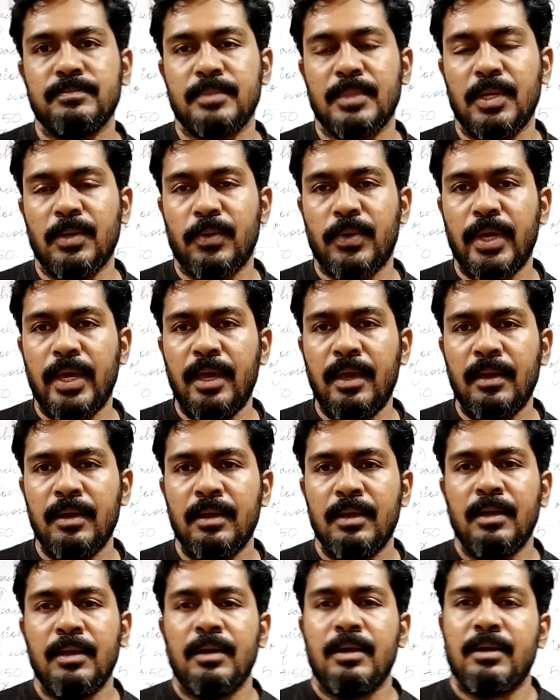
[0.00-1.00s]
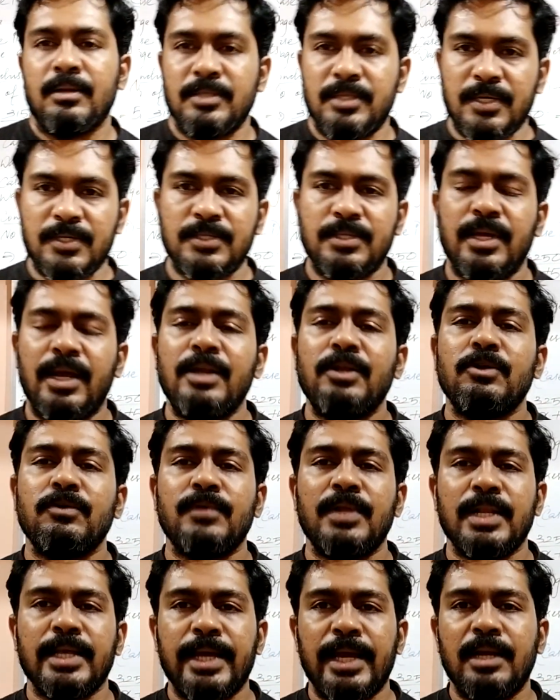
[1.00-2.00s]
Okay? Just that you
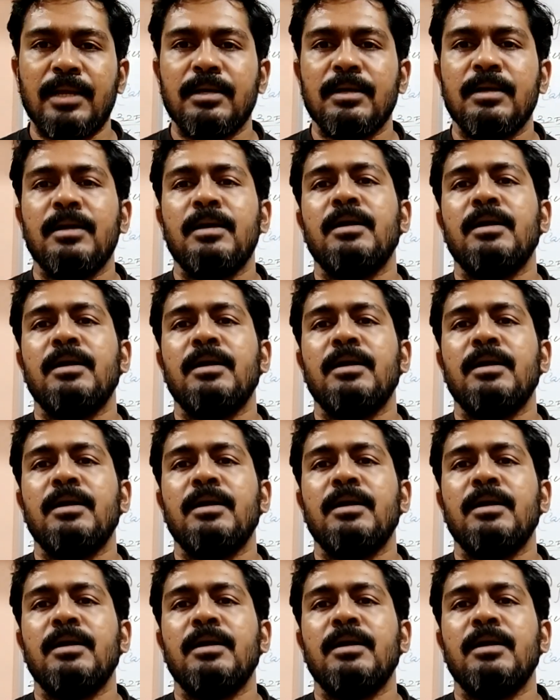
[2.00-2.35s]
will get